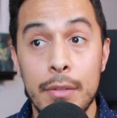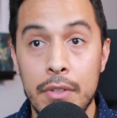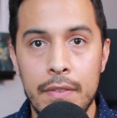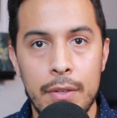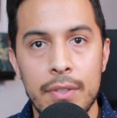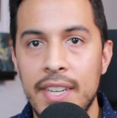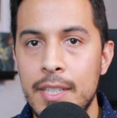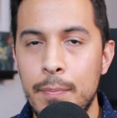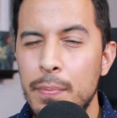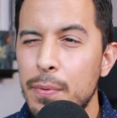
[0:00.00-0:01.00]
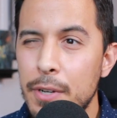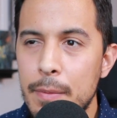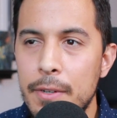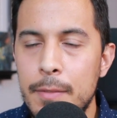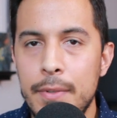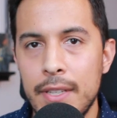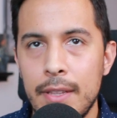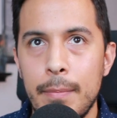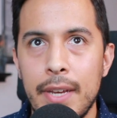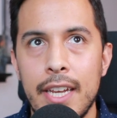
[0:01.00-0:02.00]
reviews. That's pretty much been
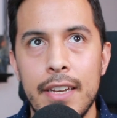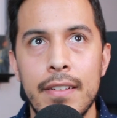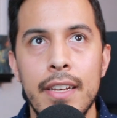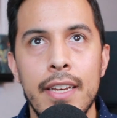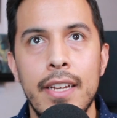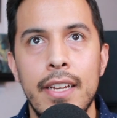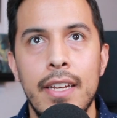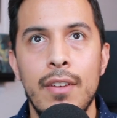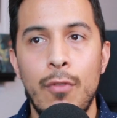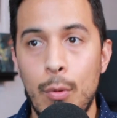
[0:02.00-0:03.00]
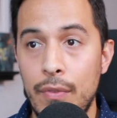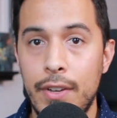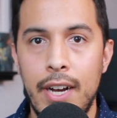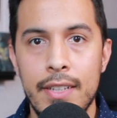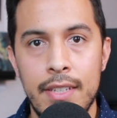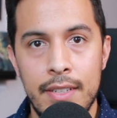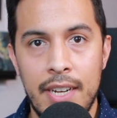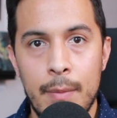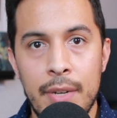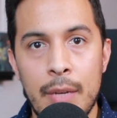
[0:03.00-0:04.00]
the main form of content
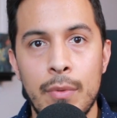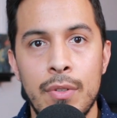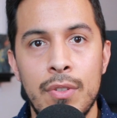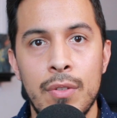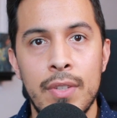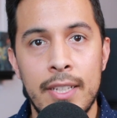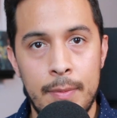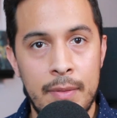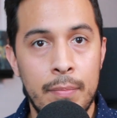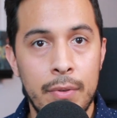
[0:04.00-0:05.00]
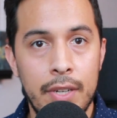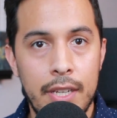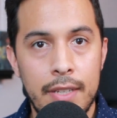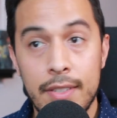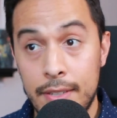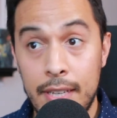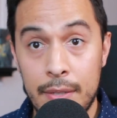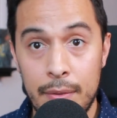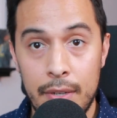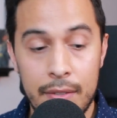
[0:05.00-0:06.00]
that I've been able to do that's been pretty
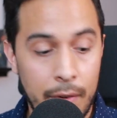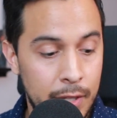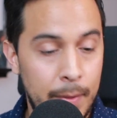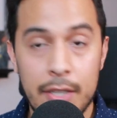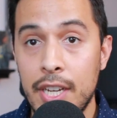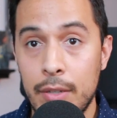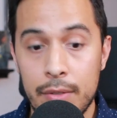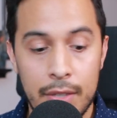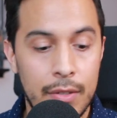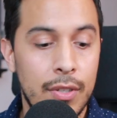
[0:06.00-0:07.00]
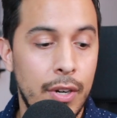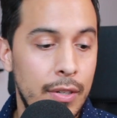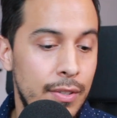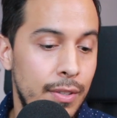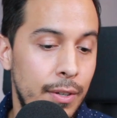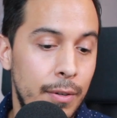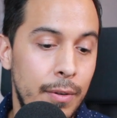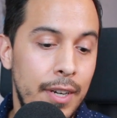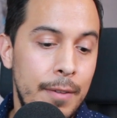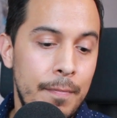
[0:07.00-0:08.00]
successful as far as my channel is concerned.
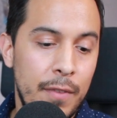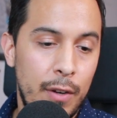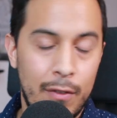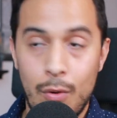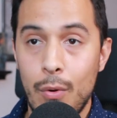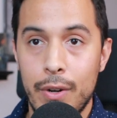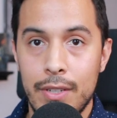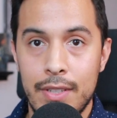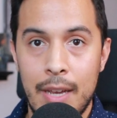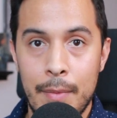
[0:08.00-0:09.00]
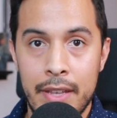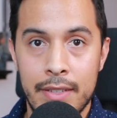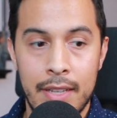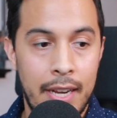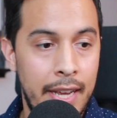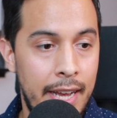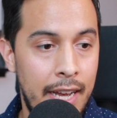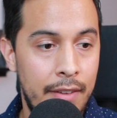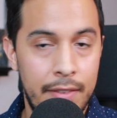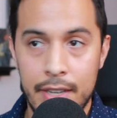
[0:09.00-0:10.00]
So of course, that means that I
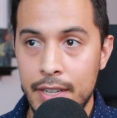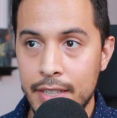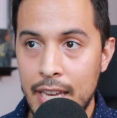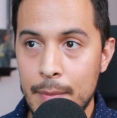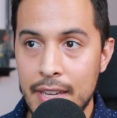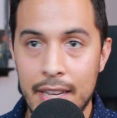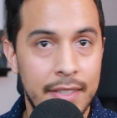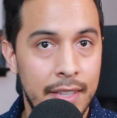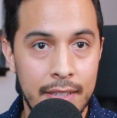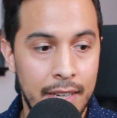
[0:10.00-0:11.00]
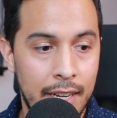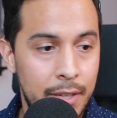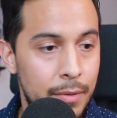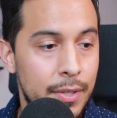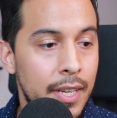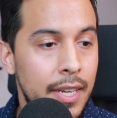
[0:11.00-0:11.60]
have a gaming headset that I use.